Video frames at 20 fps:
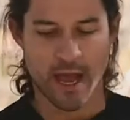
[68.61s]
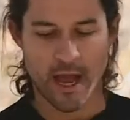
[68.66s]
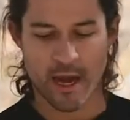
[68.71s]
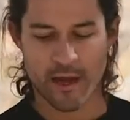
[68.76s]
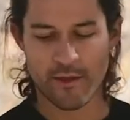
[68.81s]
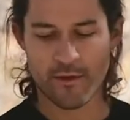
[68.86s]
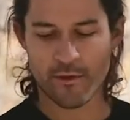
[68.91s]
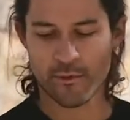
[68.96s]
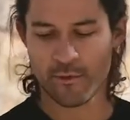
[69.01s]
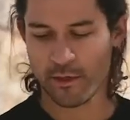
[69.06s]

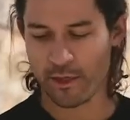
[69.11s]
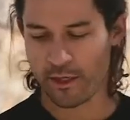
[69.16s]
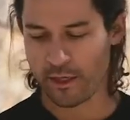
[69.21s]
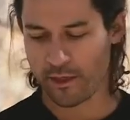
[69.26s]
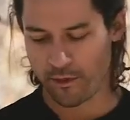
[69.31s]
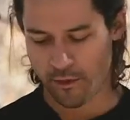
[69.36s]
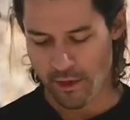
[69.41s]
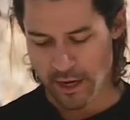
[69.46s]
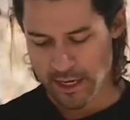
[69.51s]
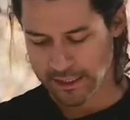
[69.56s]
Another really
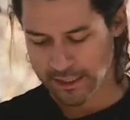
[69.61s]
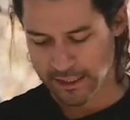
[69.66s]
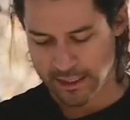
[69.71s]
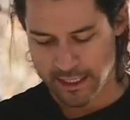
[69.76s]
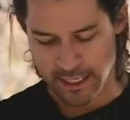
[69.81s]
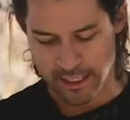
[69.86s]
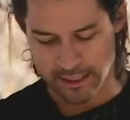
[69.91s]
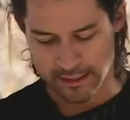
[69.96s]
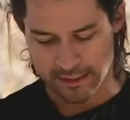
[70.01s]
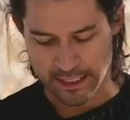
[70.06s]
crazy
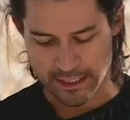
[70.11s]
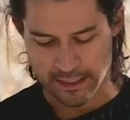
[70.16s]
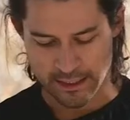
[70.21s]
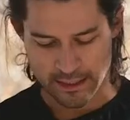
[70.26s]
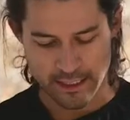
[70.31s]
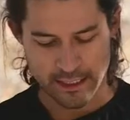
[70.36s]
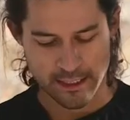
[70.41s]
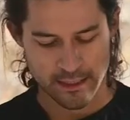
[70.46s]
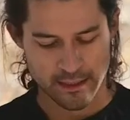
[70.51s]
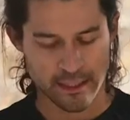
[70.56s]
thing is that
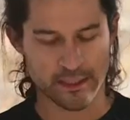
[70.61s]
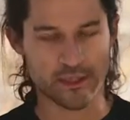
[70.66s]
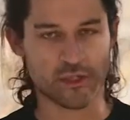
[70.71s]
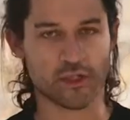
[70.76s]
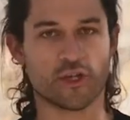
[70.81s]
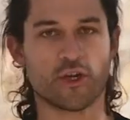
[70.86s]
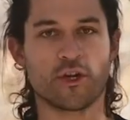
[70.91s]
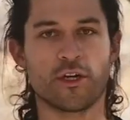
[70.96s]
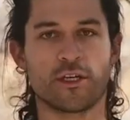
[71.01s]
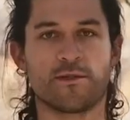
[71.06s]
this
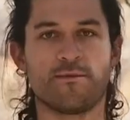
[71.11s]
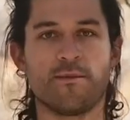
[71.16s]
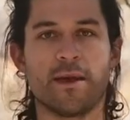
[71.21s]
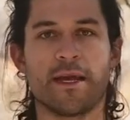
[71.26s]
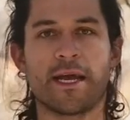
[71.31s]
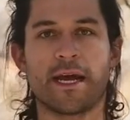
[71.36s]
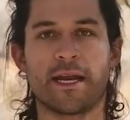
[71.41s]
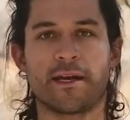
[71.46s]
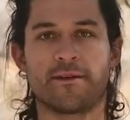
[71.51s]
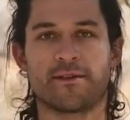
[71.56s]
shirt is
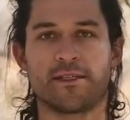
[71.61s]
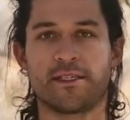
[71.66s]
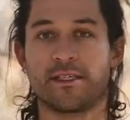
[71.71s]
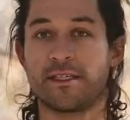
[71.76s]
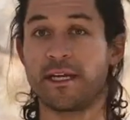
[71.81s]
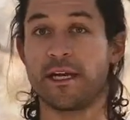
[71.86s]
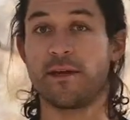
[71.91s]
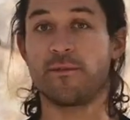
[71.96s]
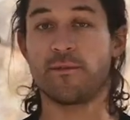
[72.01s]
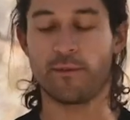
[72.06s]
made out of
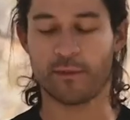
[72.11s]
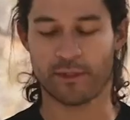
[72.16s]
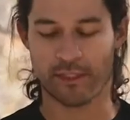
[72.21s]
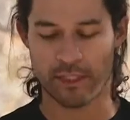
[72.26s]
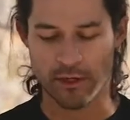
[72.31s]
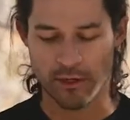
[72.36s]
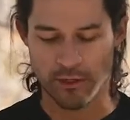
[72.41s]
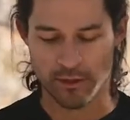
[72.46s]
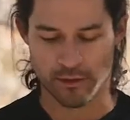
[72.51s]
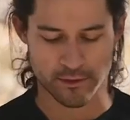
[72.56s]
sustainable
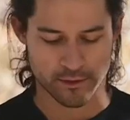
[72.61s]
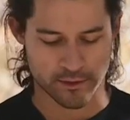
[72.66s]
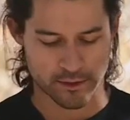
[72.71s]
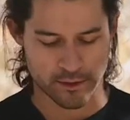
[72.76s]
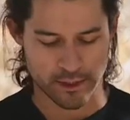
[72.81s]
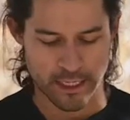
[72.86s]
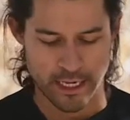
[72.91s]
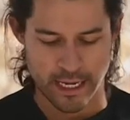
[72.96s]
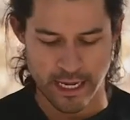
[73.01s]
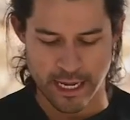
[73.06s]

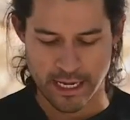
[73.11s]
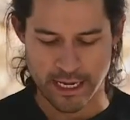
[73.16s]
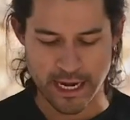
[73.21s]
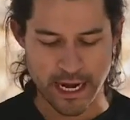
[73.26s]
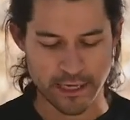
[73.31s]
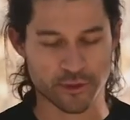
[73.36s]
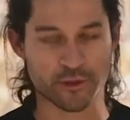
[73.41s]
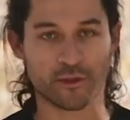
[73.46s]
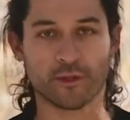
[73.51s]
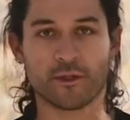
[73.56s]
materials and
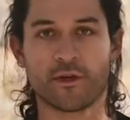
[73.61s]
natural